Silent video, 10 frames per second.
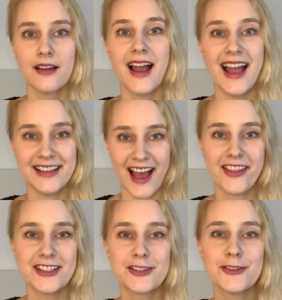Another
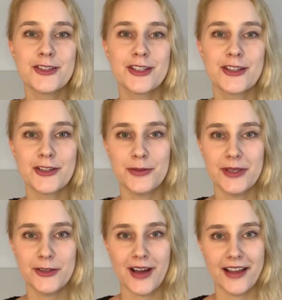solution could be
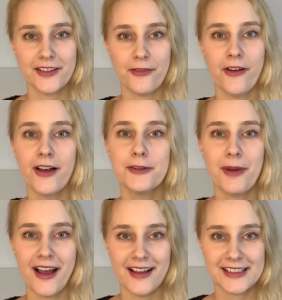to add a 3rd
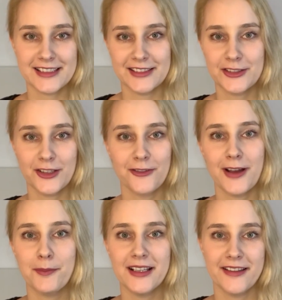person to your
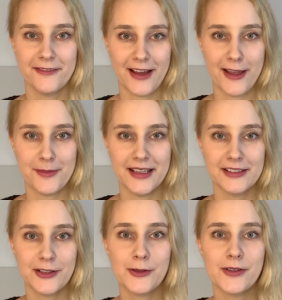family environment
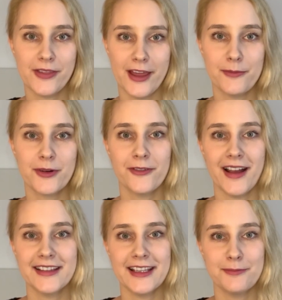who would then provide
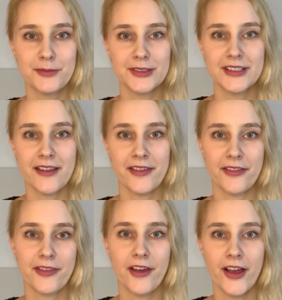input in that
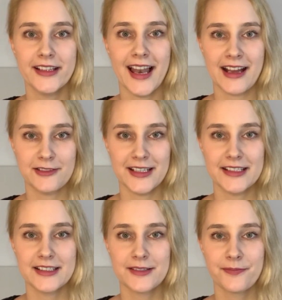3rd
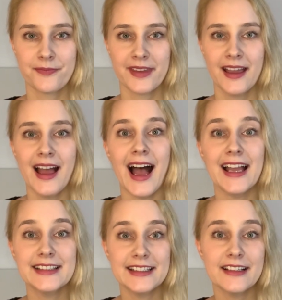language.
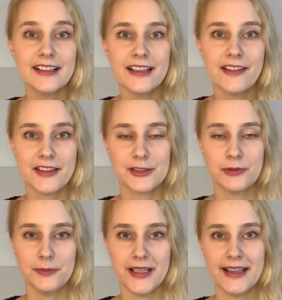Ideally, this would
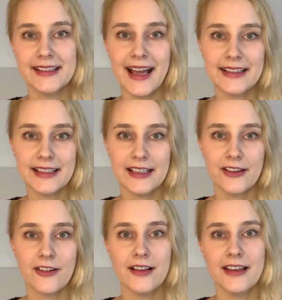be a nanny
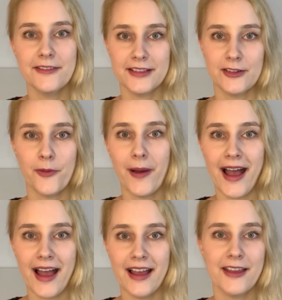or a live-in au
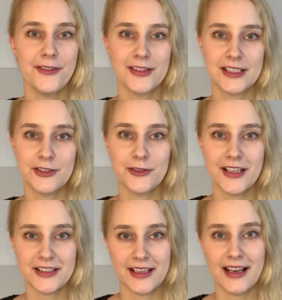pair if your
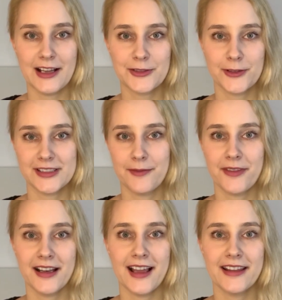situation allows for
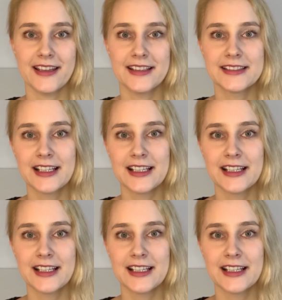something like this,